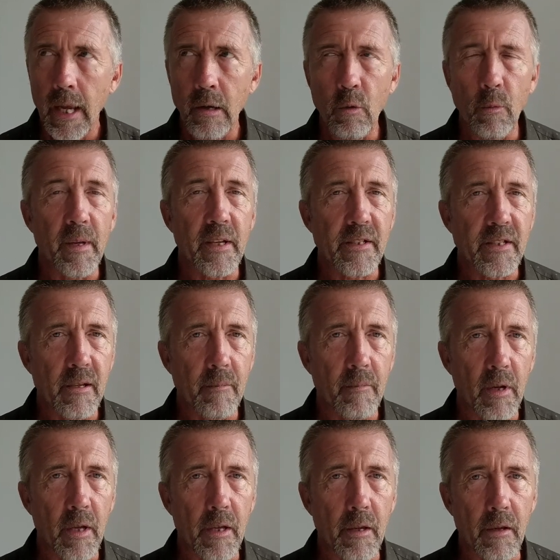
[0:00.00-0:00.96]
It will be it's
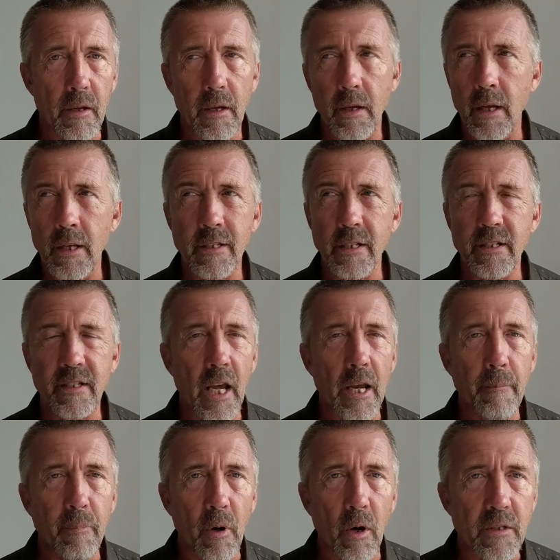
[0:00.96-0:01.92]
the
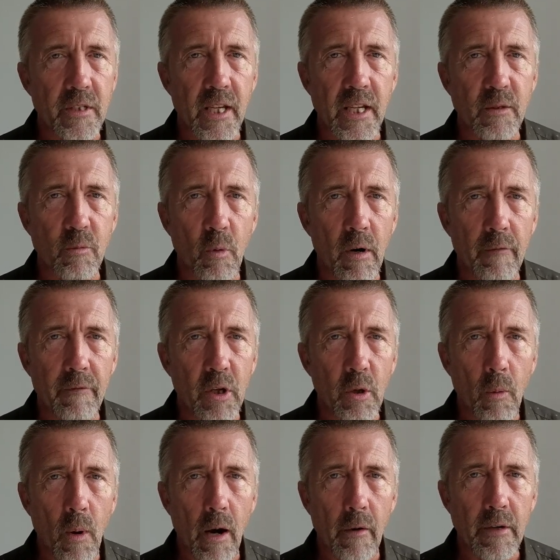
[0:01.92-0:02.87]
same process wherever
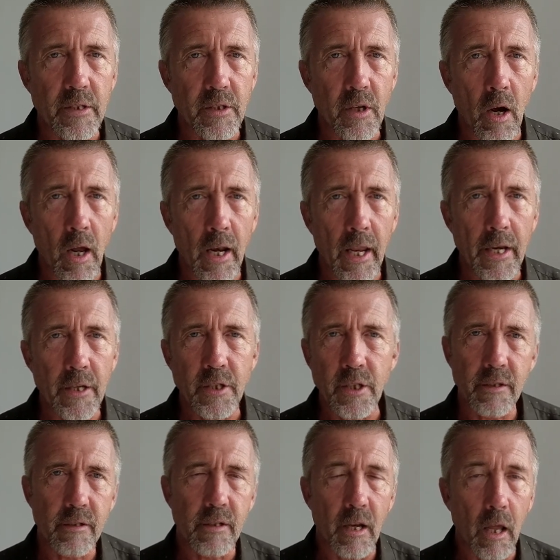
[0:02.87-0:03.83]
you are in Thailand,
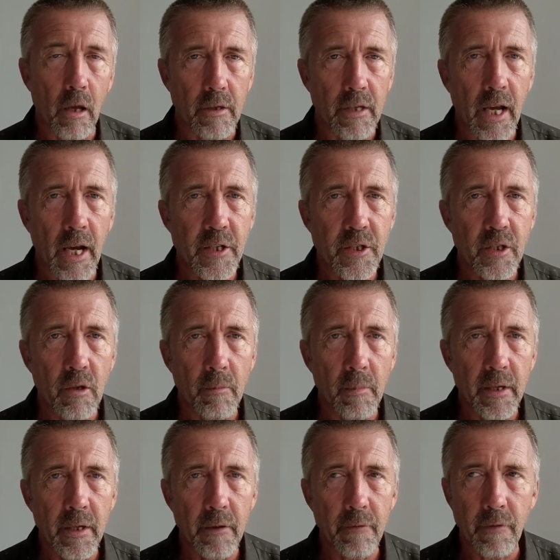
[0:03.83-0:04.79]
just the location will
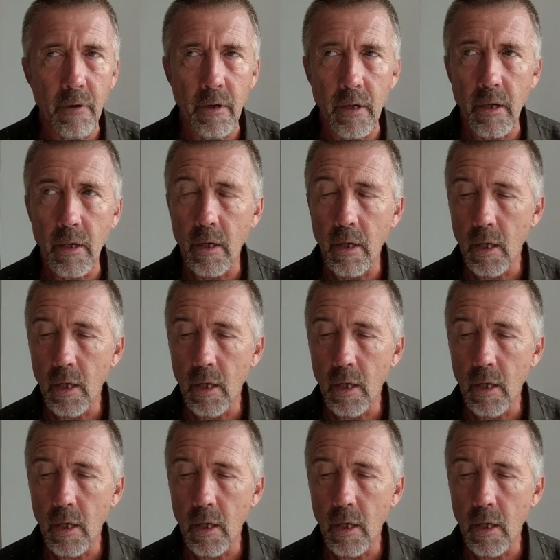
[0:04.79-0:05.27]
be different.